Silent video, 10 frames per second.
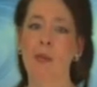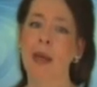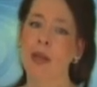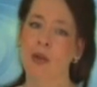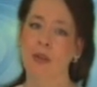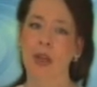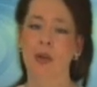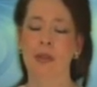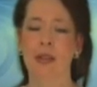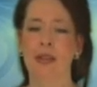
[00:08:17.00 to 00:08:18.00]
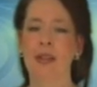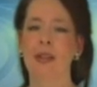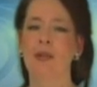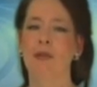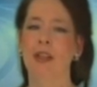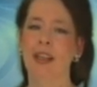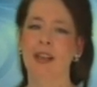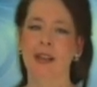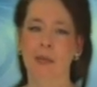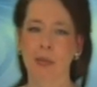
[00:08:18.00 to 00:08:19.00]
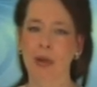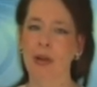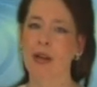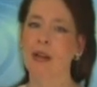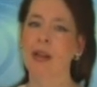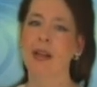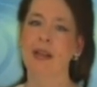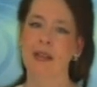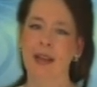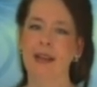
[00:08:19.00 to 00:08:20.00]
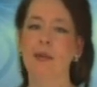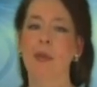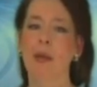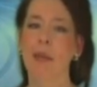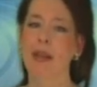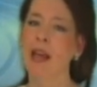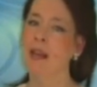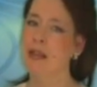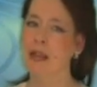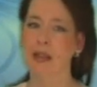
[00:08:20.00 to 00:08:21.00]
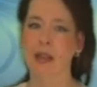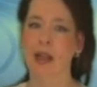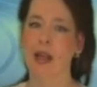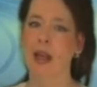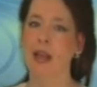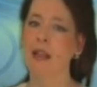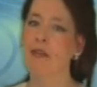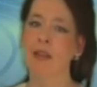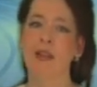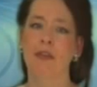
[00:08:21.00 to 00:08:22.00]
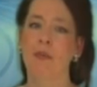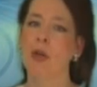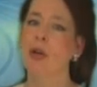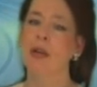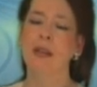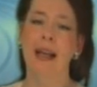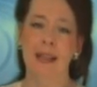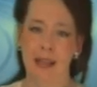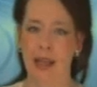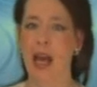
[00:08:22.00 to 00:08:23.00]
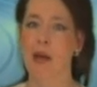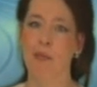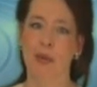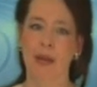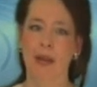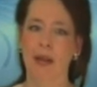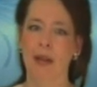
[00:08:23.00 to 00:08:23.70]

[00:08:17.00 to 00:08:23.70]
For many of those in need of a healing miracle, SCENAR may be an answer, and even if a miracle doesn't happen,